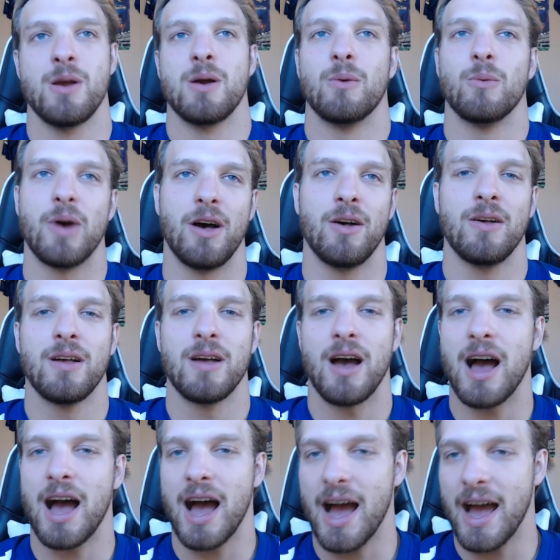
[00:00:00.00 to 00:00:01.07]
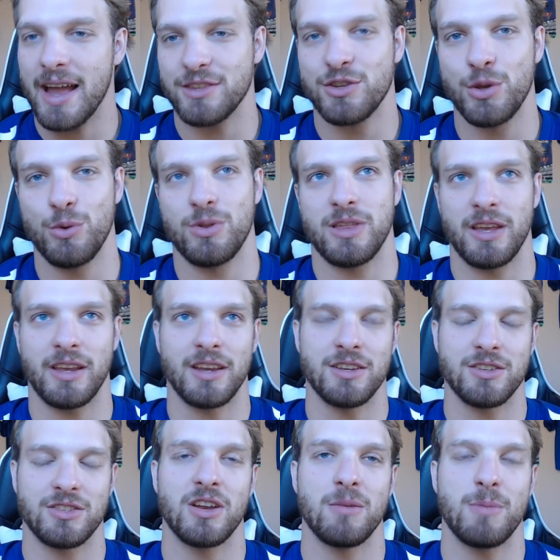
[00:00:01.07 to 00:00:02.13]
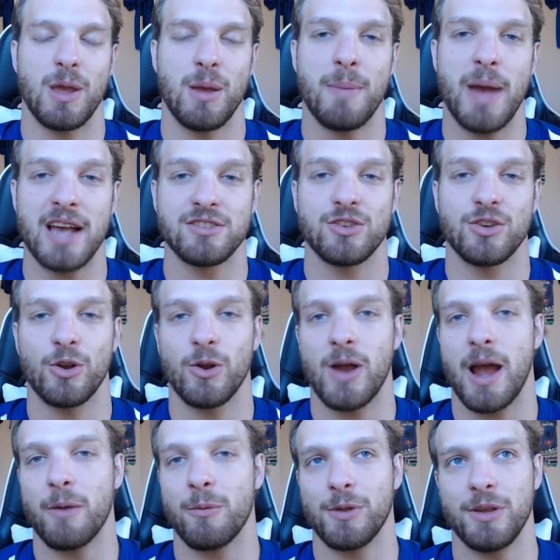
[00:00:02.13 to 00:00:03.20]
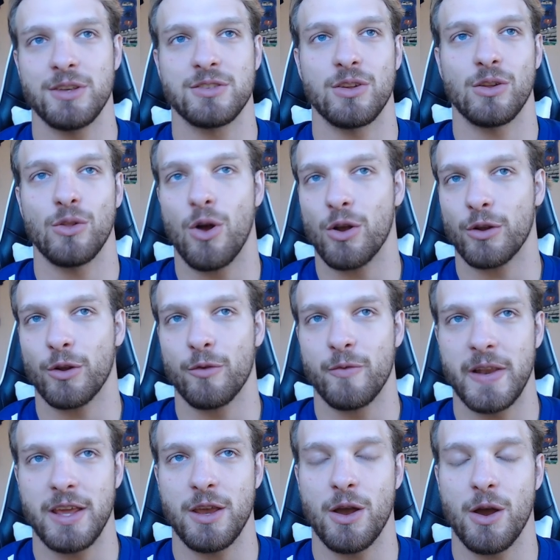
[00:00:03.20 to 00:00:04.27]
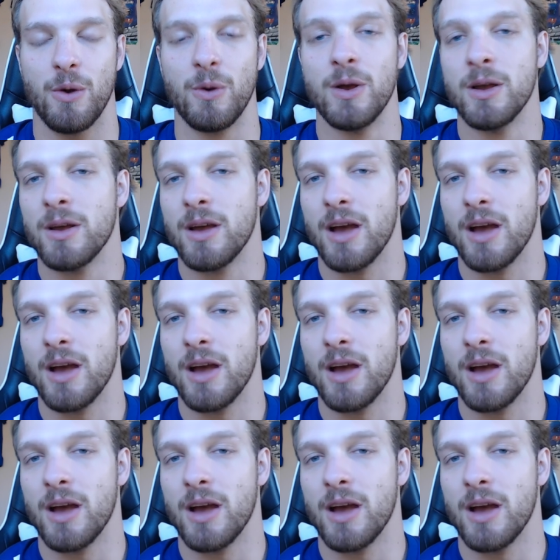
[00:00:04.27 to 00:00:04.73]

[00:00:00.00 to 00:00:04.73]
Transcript: Well, I too think it is going to be a massacre. I released a longer video.